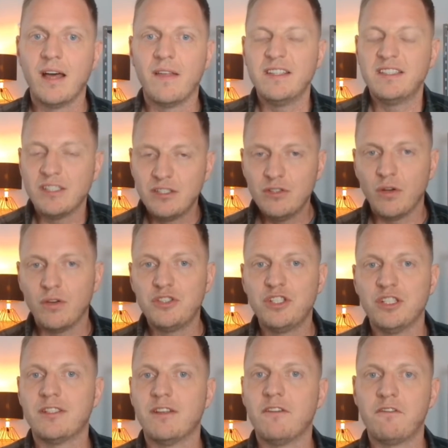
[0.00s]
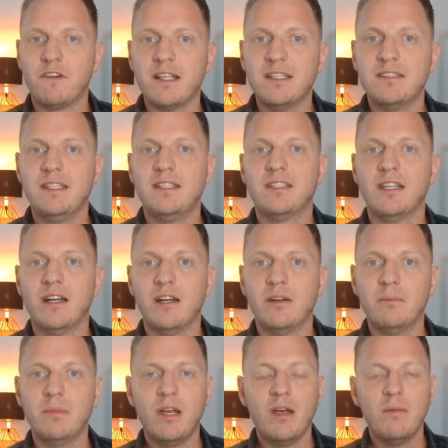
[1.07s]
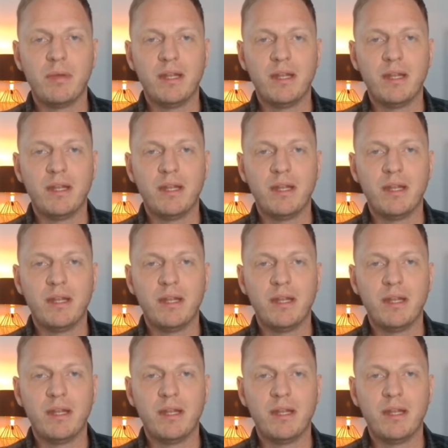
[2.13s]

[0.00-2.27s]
Now, this is not just a fancy term,